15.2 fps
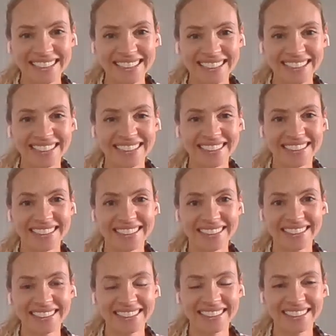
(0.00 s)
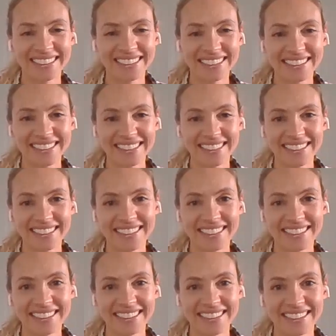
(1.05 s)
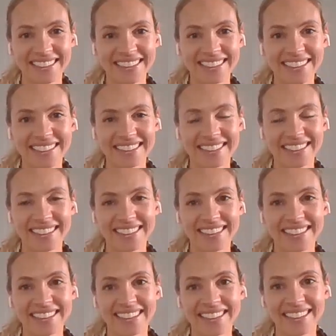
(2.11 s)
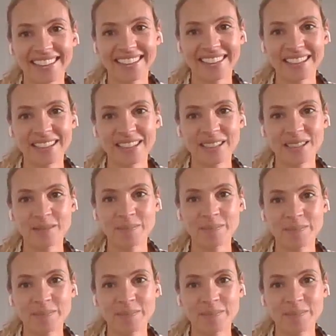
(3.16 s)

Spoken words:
The person shown says nothing.